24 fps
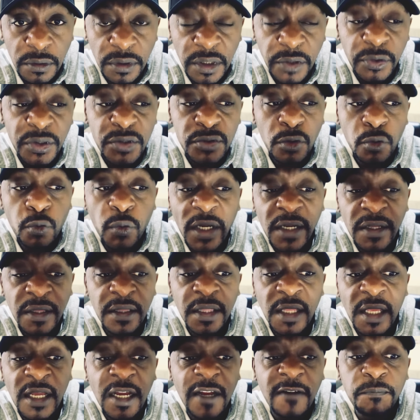The reason why
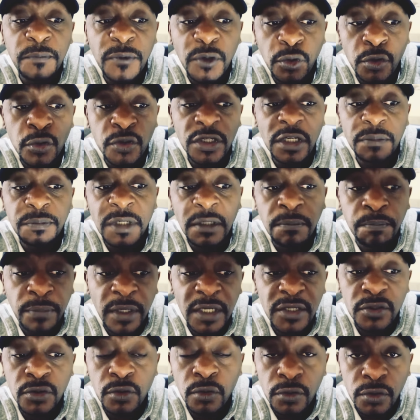they have usually been
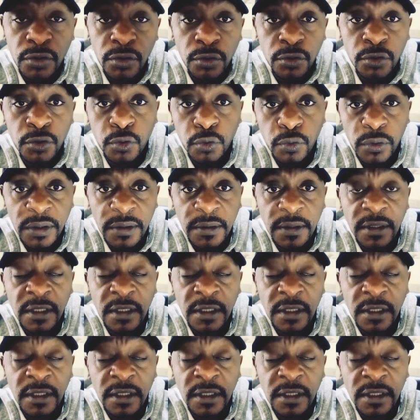passed on to your children,